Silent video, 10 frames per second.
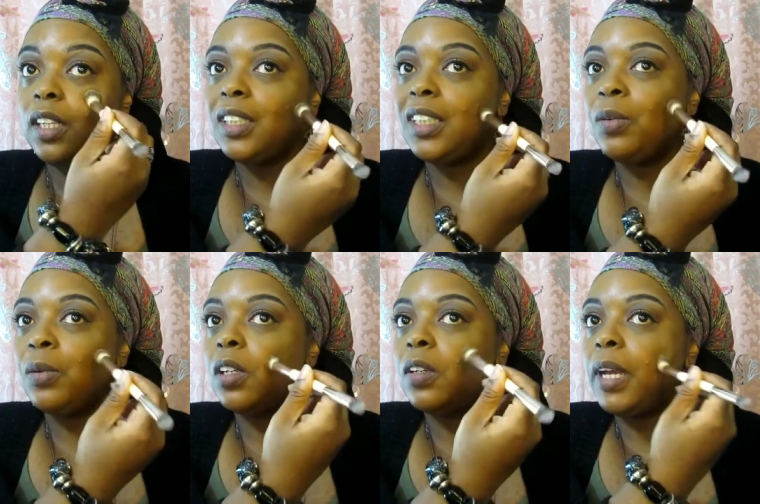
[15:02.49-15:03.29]
Is that a
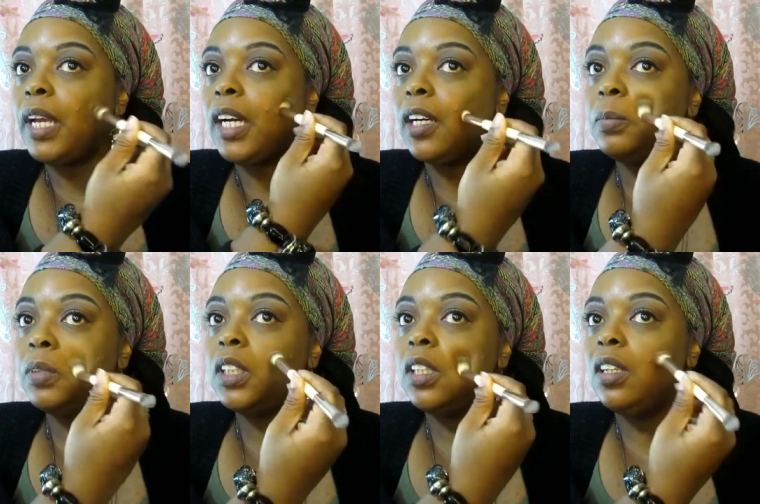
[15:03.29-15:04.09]
word?
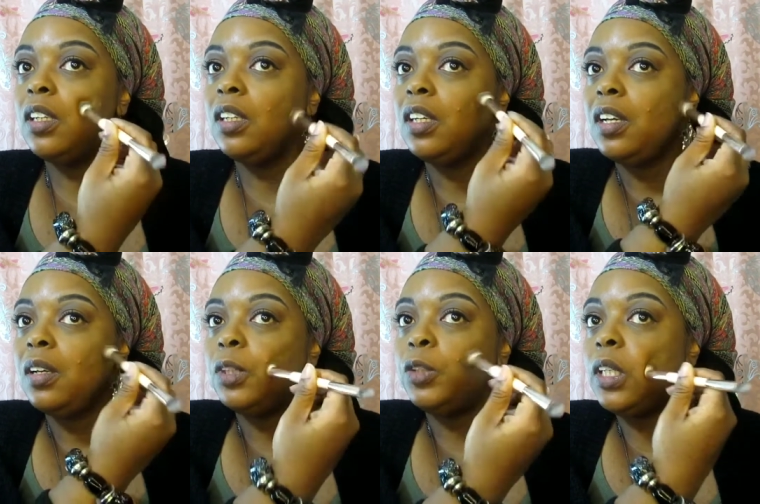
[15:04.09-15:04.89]
Makeups.
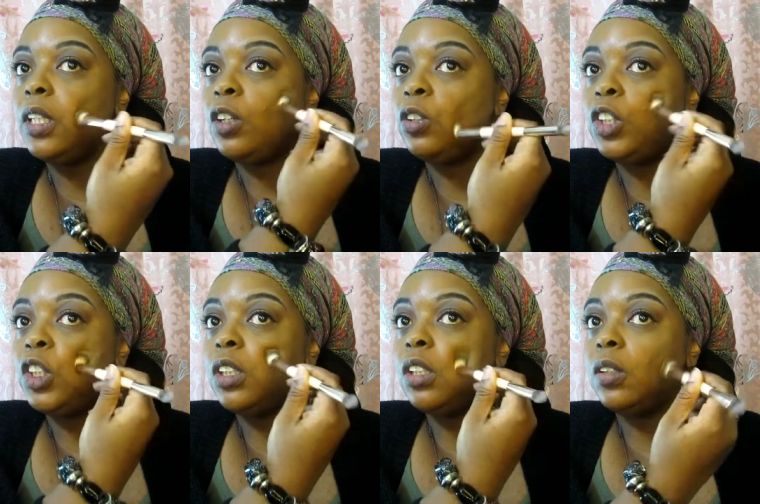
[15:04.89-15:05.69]
Between those
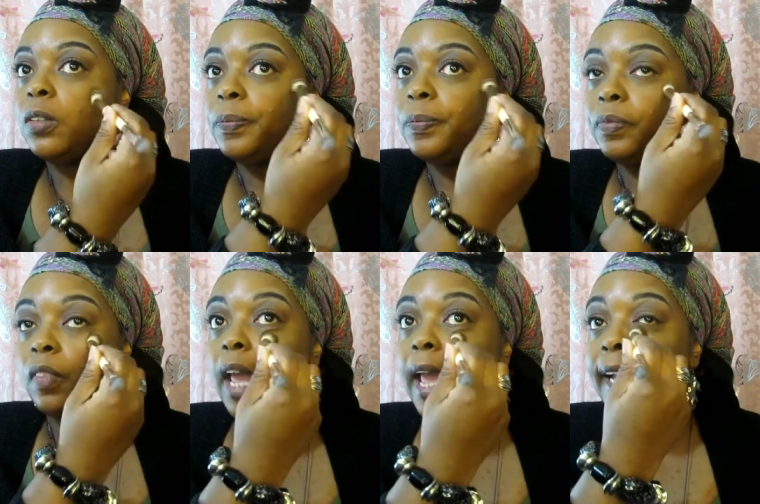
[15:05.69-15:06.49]
two
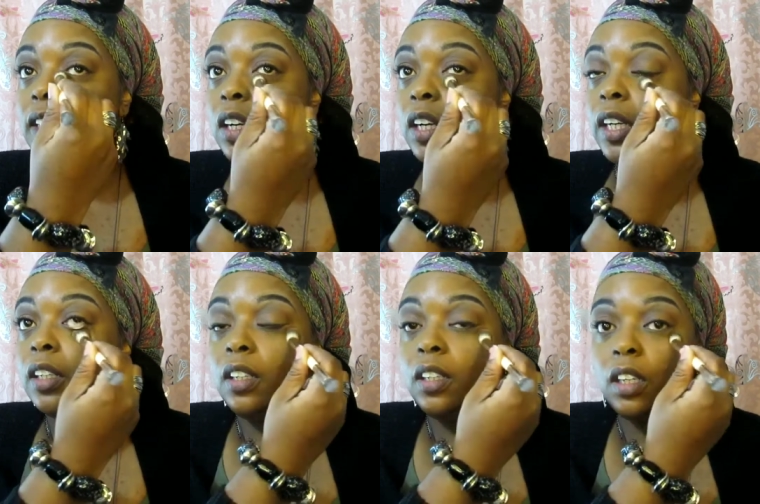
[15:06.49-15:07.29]
and Tarte,
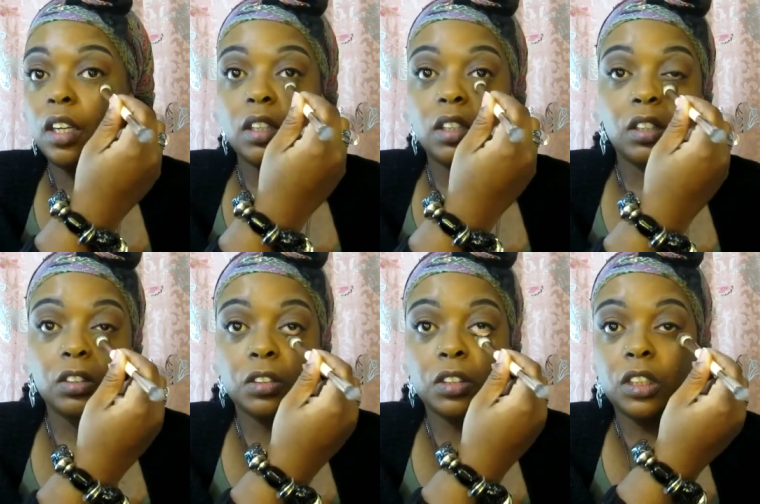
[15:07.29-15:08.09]

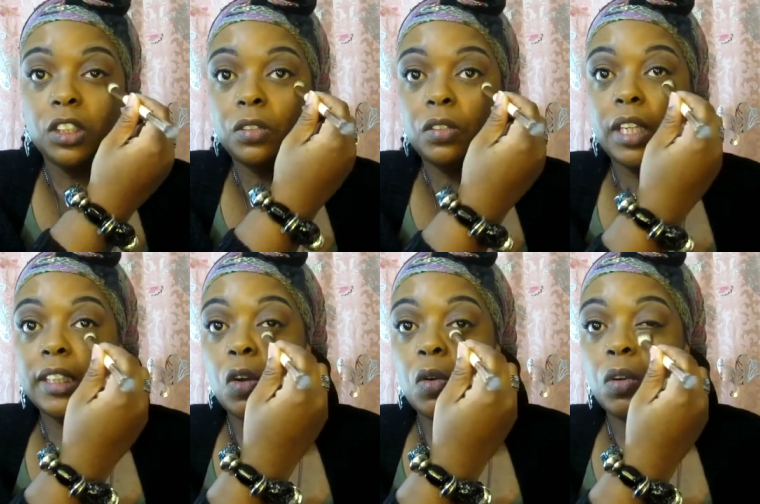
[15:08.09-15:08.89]
those are the two that
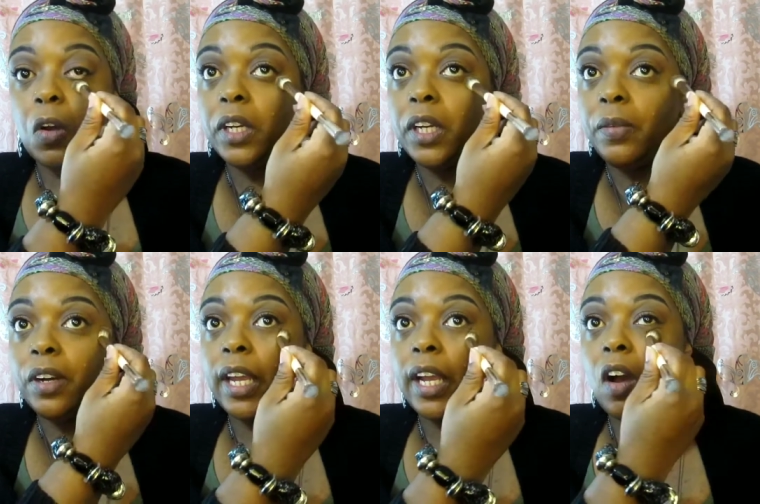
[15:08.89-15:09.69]
don't go anywhere
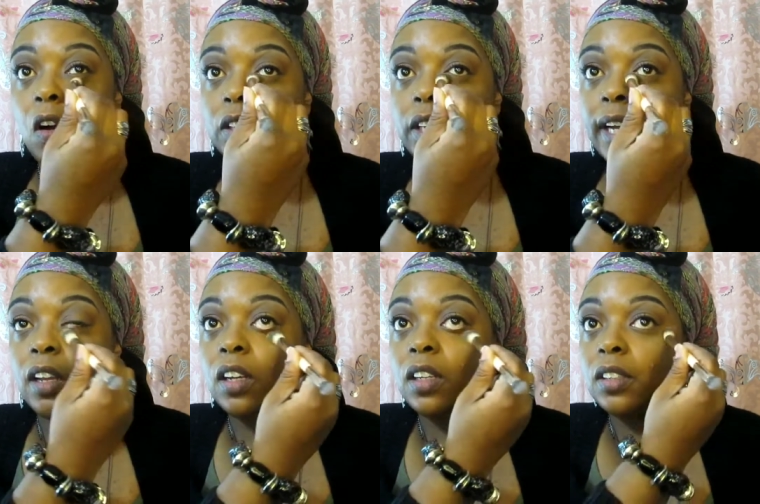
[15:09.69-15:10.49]
like all day
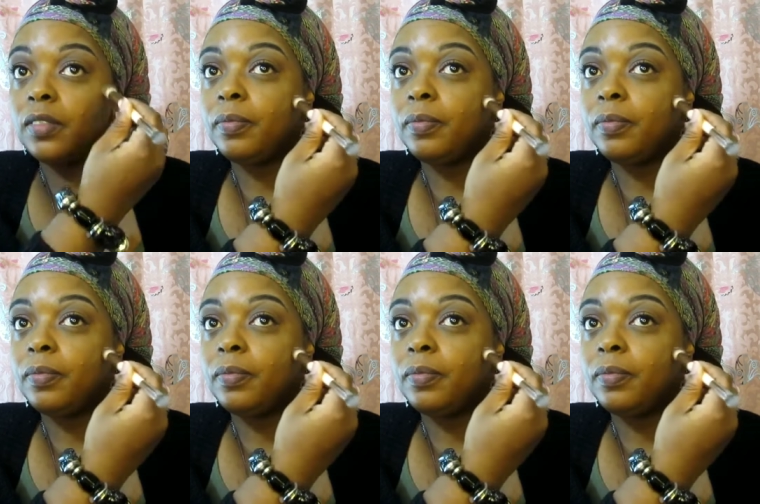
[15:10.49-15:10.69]
long.